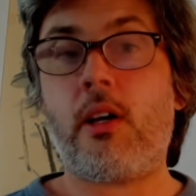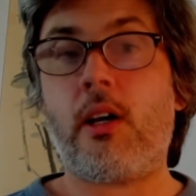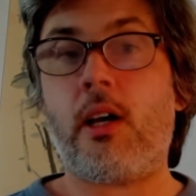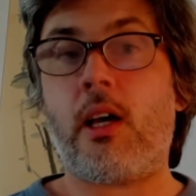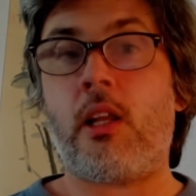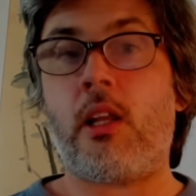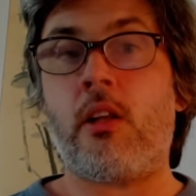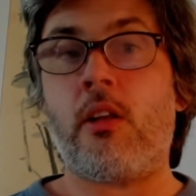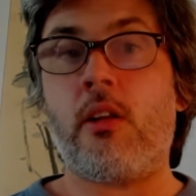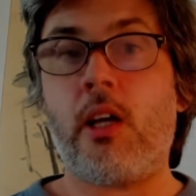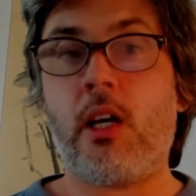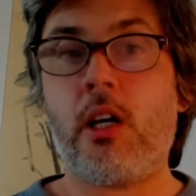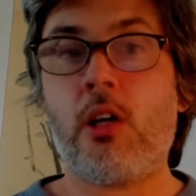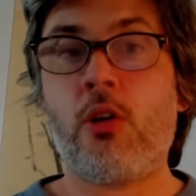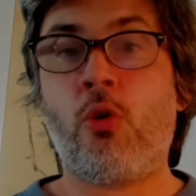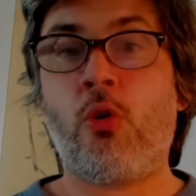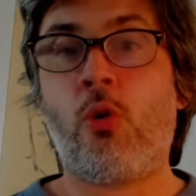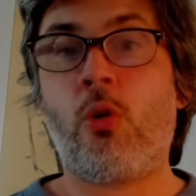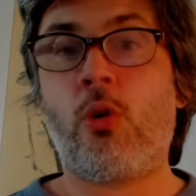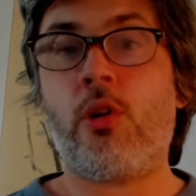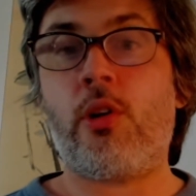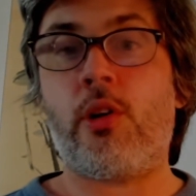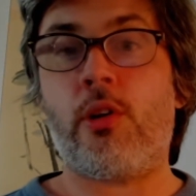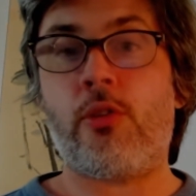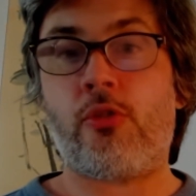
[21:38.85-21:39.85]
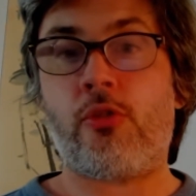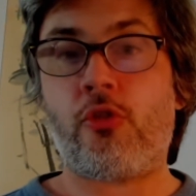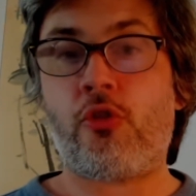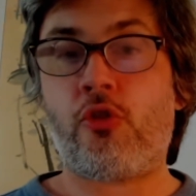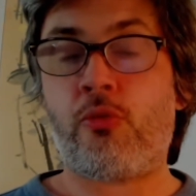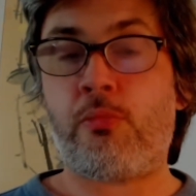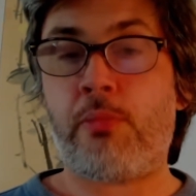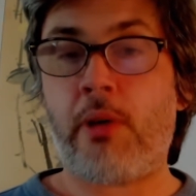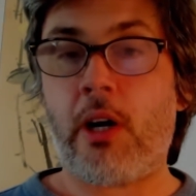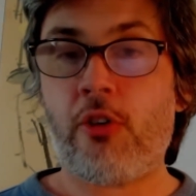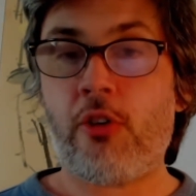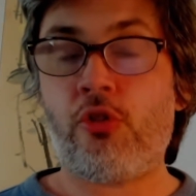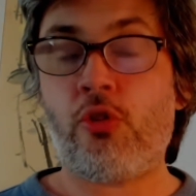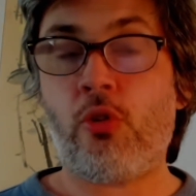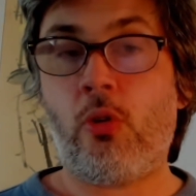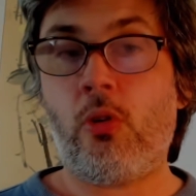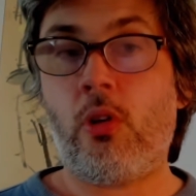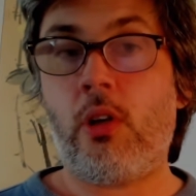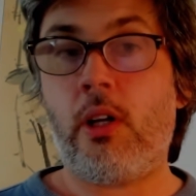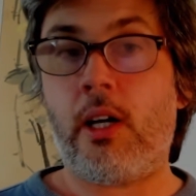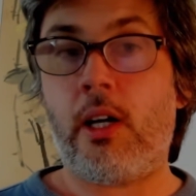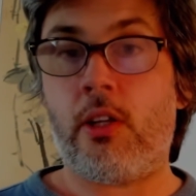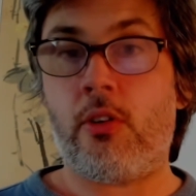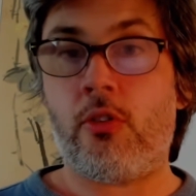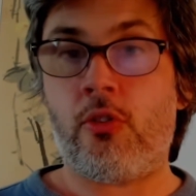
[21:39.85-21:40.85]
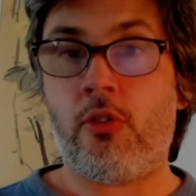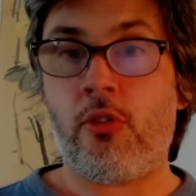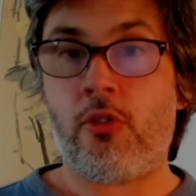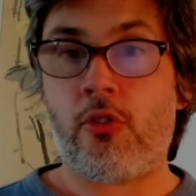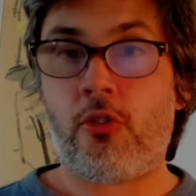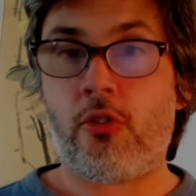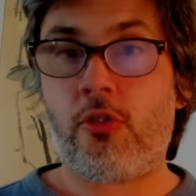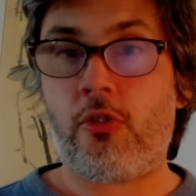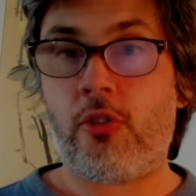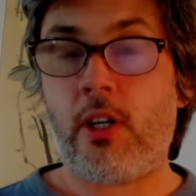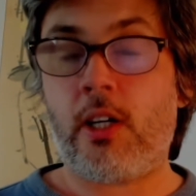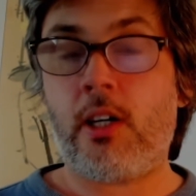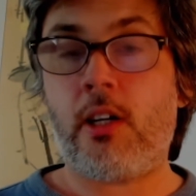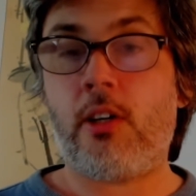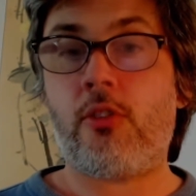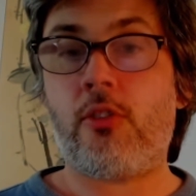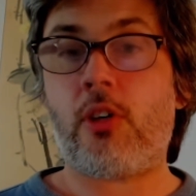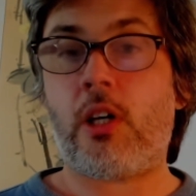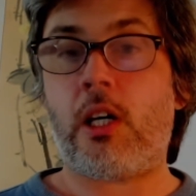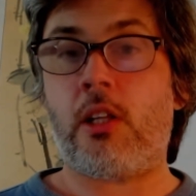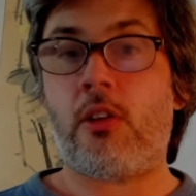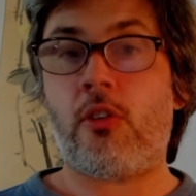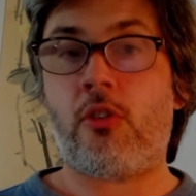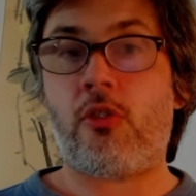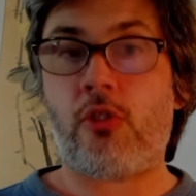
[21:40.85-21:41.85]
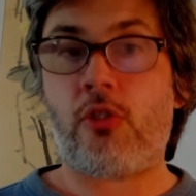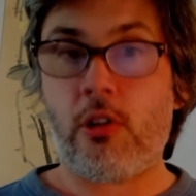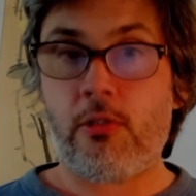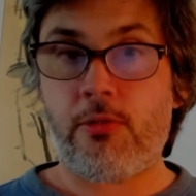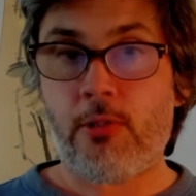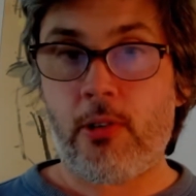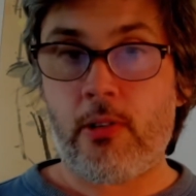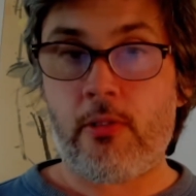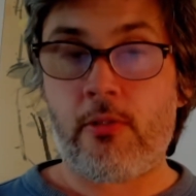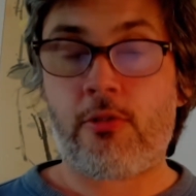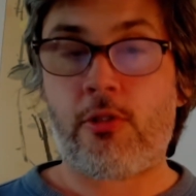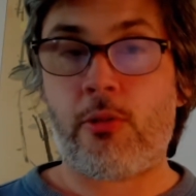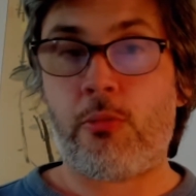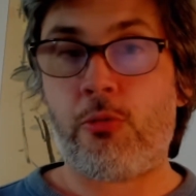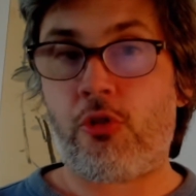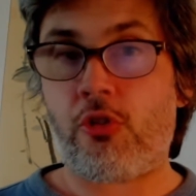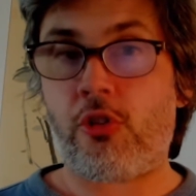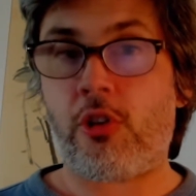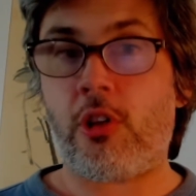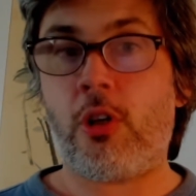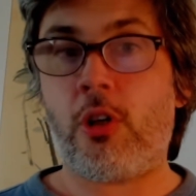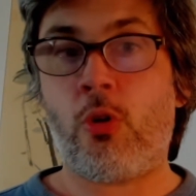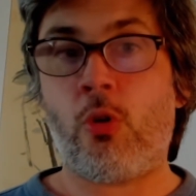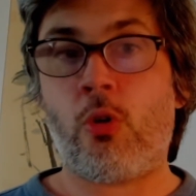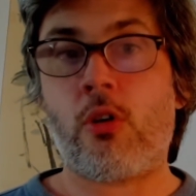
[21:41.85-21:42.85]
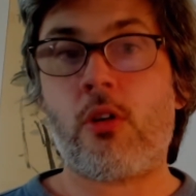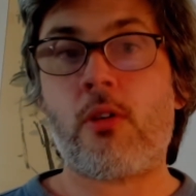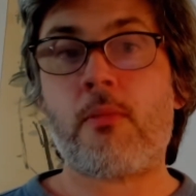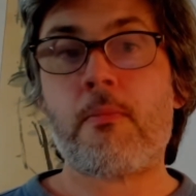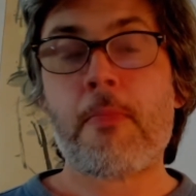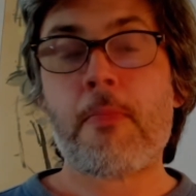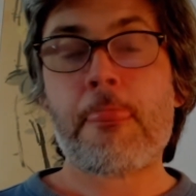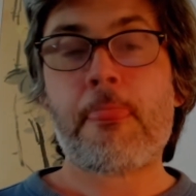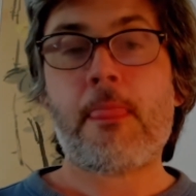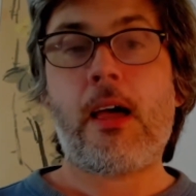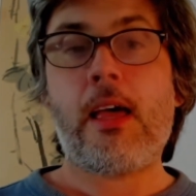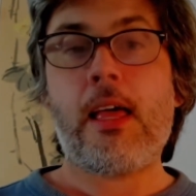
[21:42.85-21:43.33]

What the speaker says: and Neigong is special and distinct and different from Qigong,